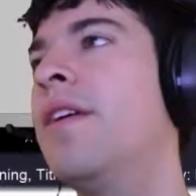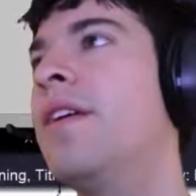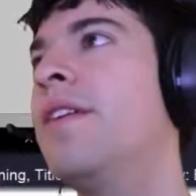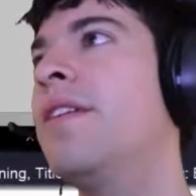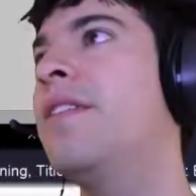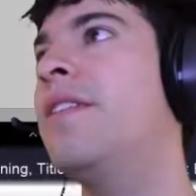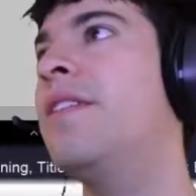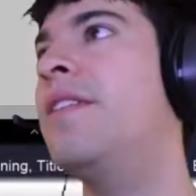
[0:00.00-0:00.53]

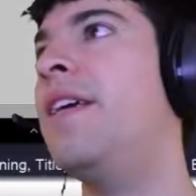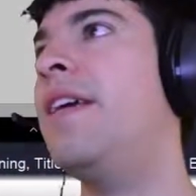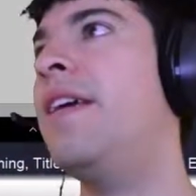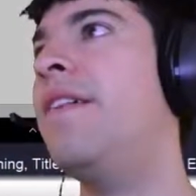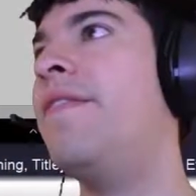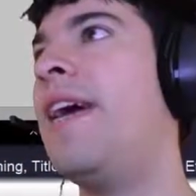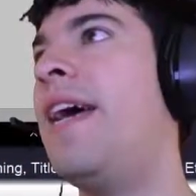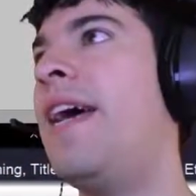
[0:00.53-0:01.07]

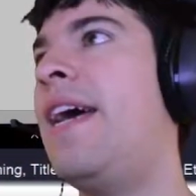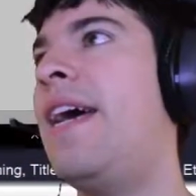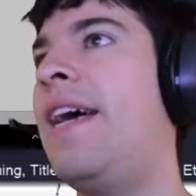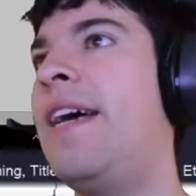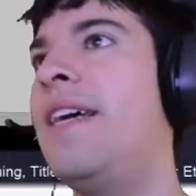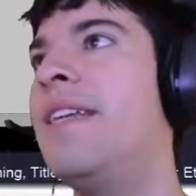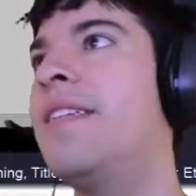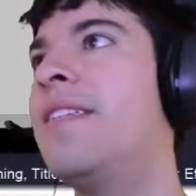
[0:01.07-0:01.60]
Save
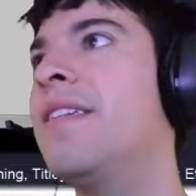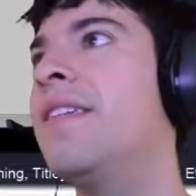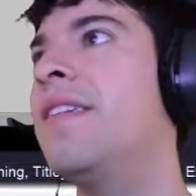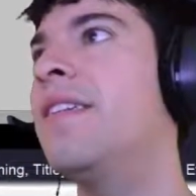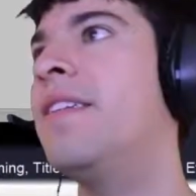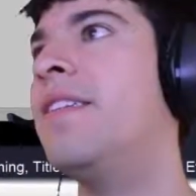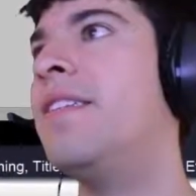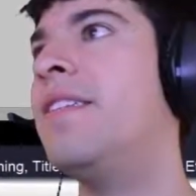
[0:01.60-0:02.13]
as
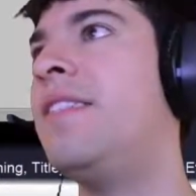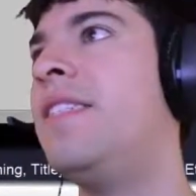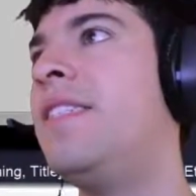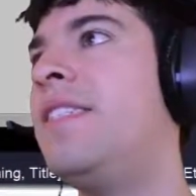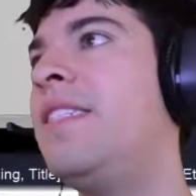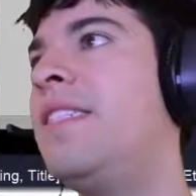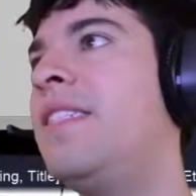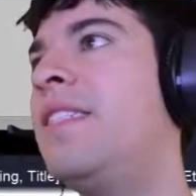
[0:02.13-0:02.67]

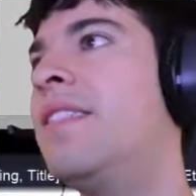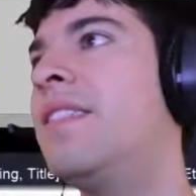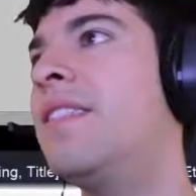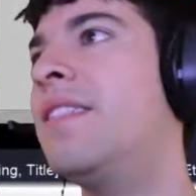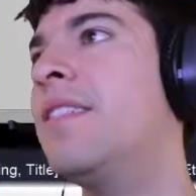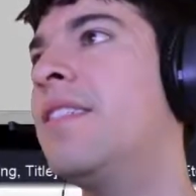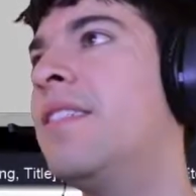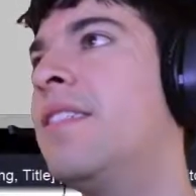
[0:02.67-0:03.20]
scenes.
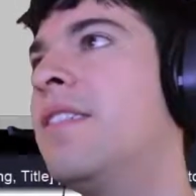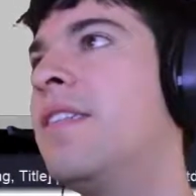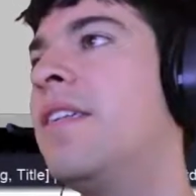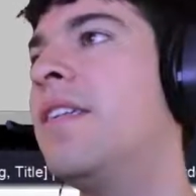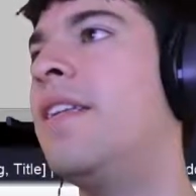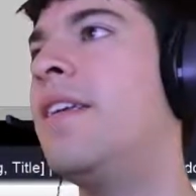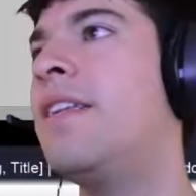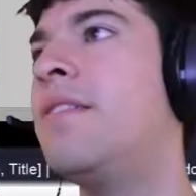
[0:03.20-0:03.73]

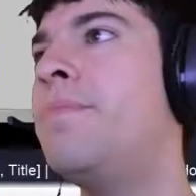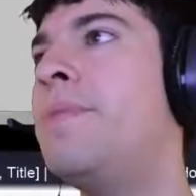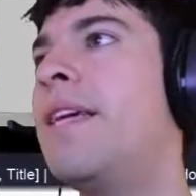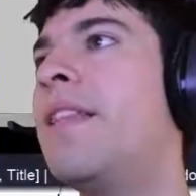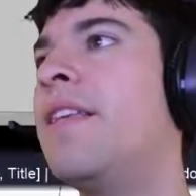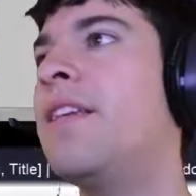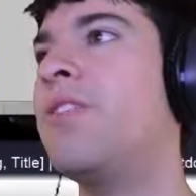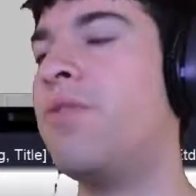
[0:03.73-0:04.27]
Let's make
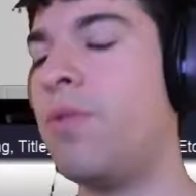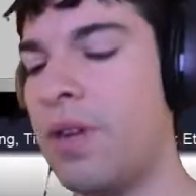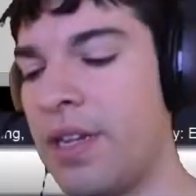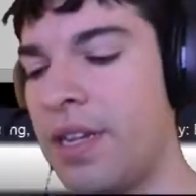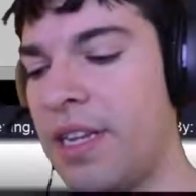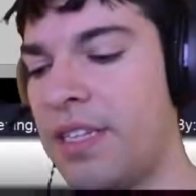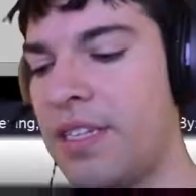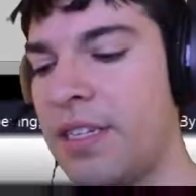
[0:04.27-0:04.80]
this one.
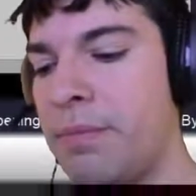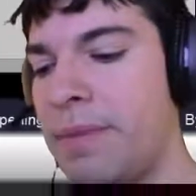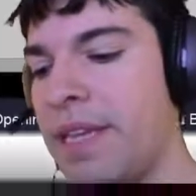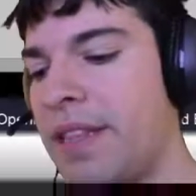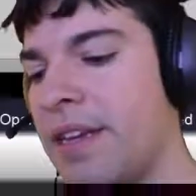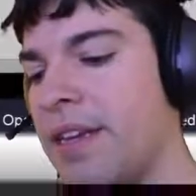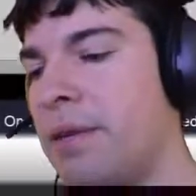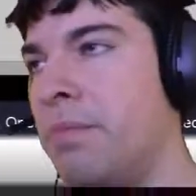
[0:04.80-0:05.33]
This could be
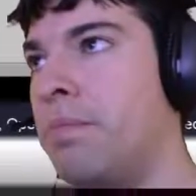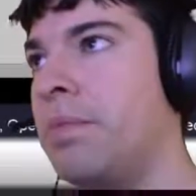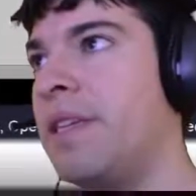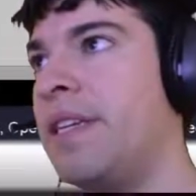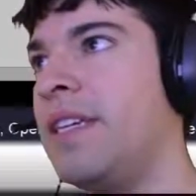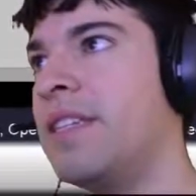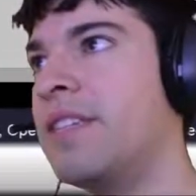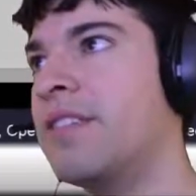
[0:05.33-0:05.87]
the
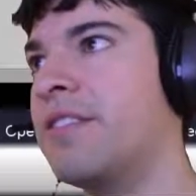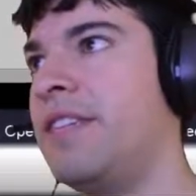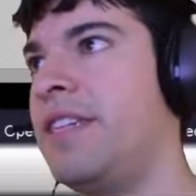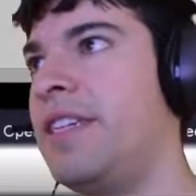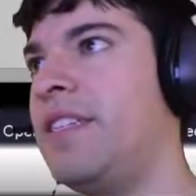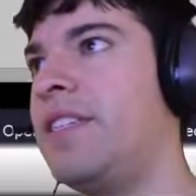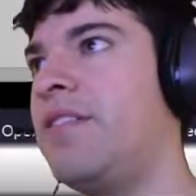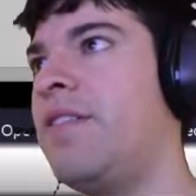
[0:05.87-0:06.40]
complete
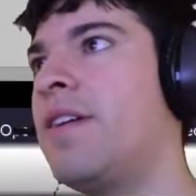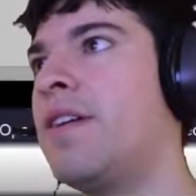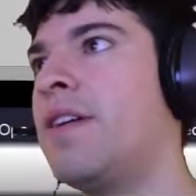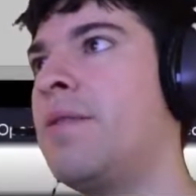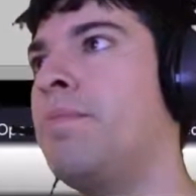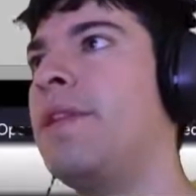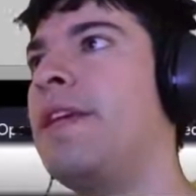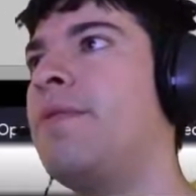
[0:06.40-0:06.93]
screen. So on
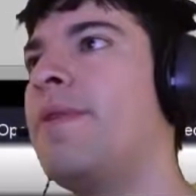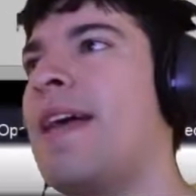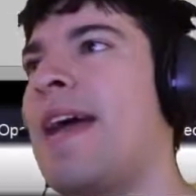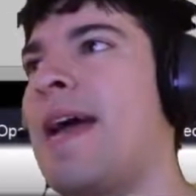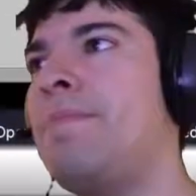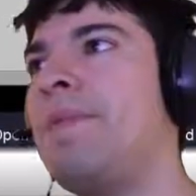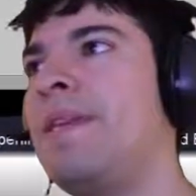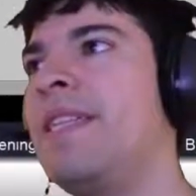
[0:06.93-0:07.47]
complete, what
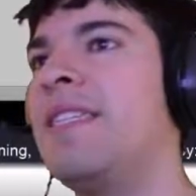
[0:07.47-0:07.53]
happens?